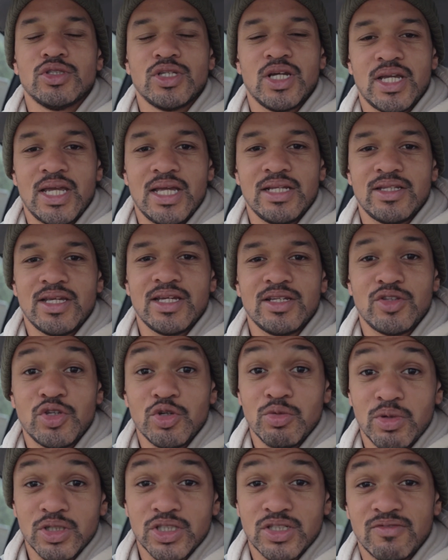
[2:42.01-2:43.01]
so I can't take
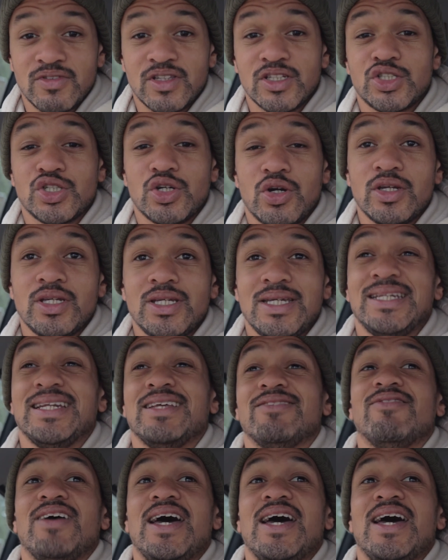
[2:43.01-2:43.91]
too much of the joy in